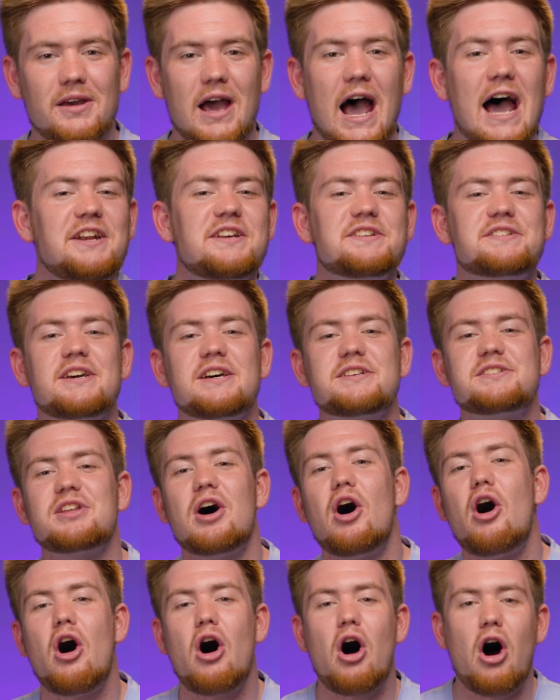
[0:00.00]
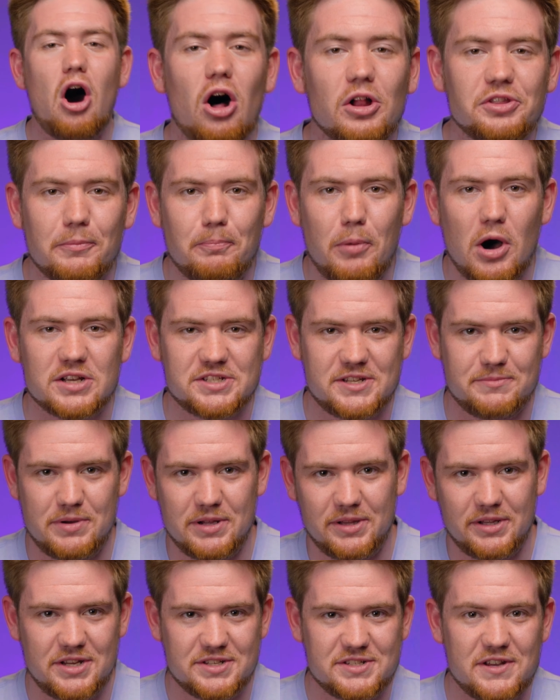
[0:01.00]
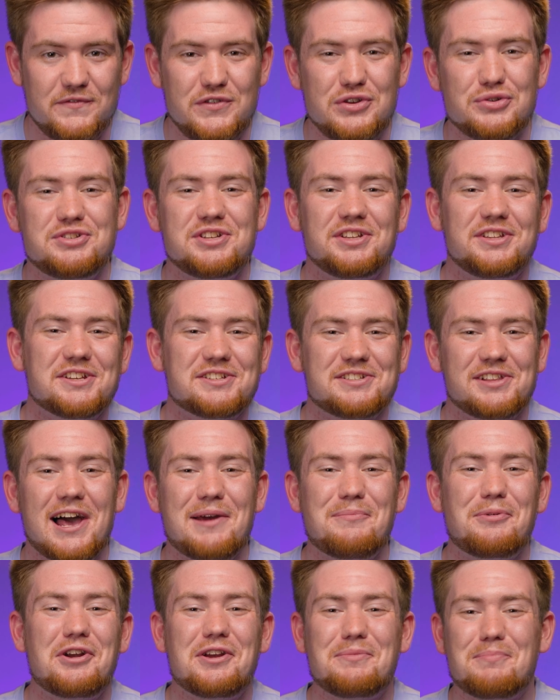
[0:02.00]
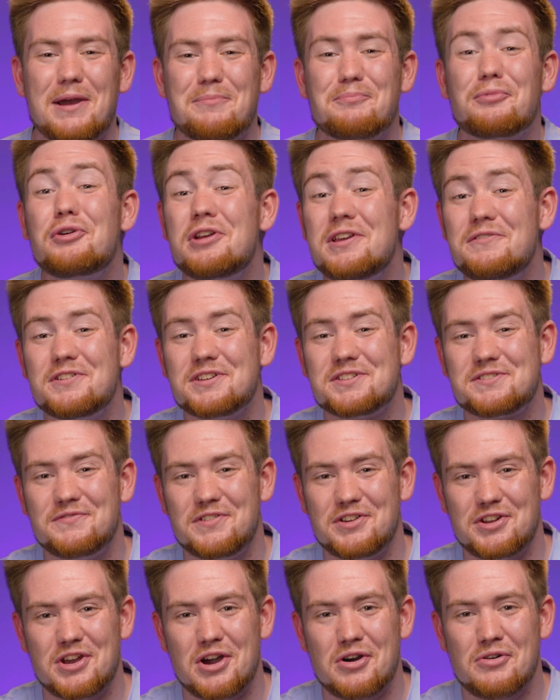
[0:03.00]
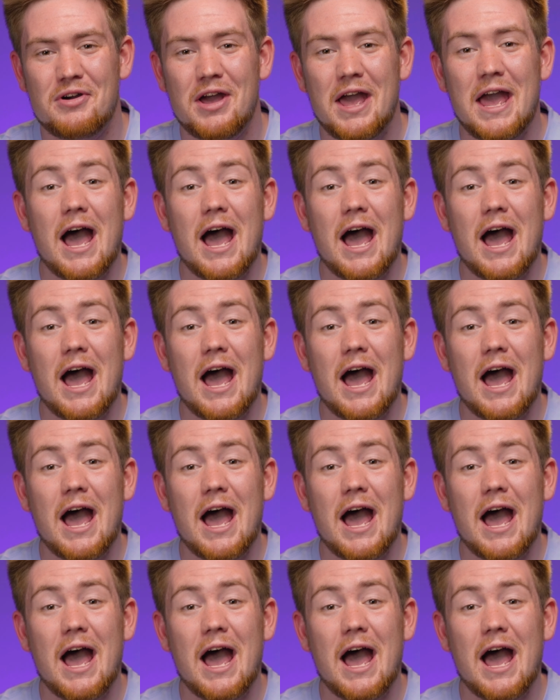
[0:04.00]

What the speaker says: I discussed all the possibilities of using this library in my previous video